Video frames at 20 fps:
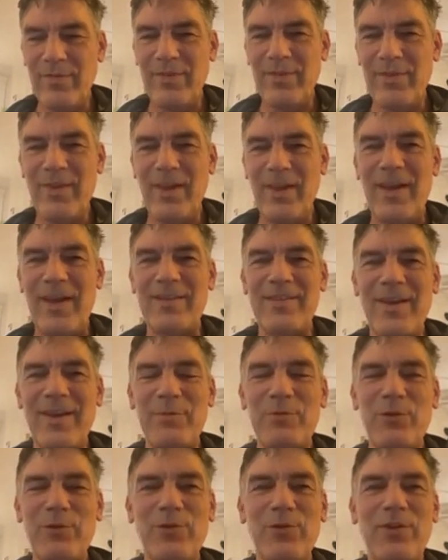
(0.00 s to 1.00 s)
Yes,
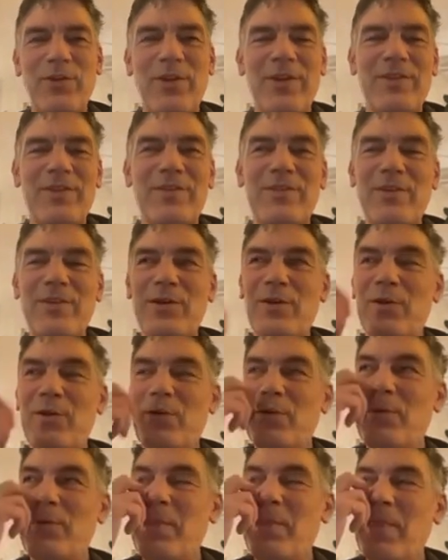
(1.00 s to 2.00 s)
absolutely.
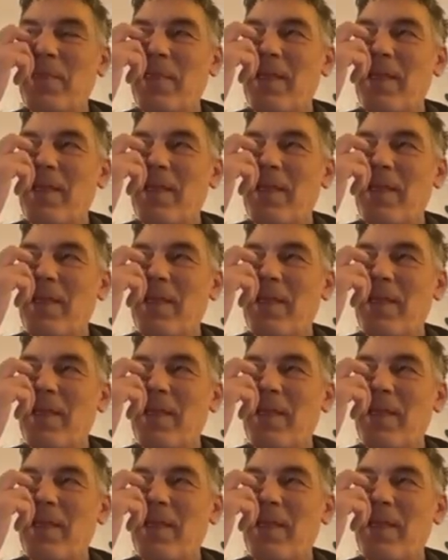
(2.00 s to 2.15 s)
So